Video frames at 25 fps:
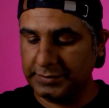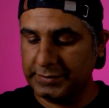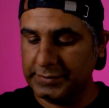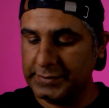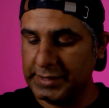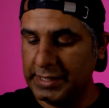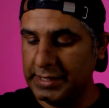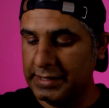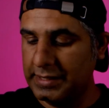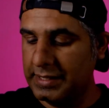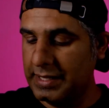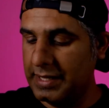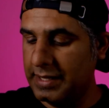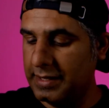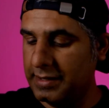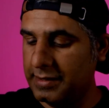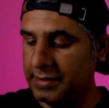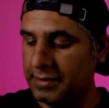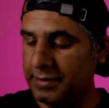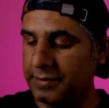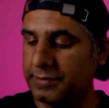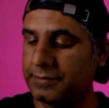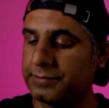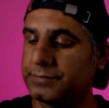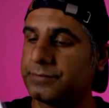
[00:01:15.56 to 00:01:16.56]
And
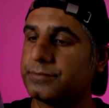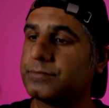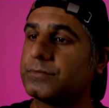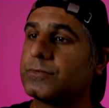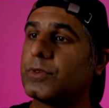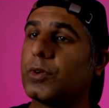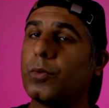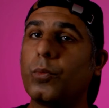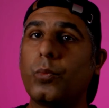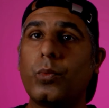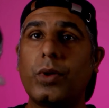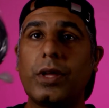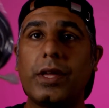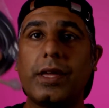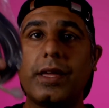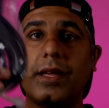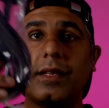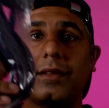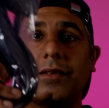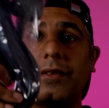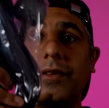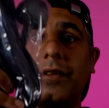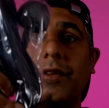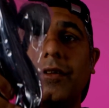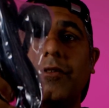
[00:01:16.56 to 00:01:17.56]
then we
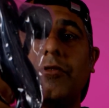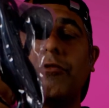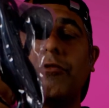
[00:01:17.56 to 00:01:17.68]
get a